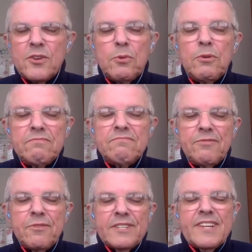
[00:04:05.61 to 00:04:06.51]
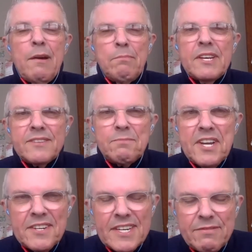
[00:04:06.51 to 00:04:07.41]
Well, for a start, most of them
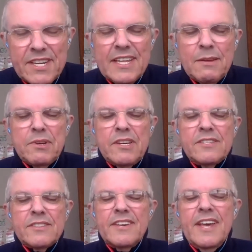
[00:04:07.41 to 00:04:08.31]
don't live near the beach.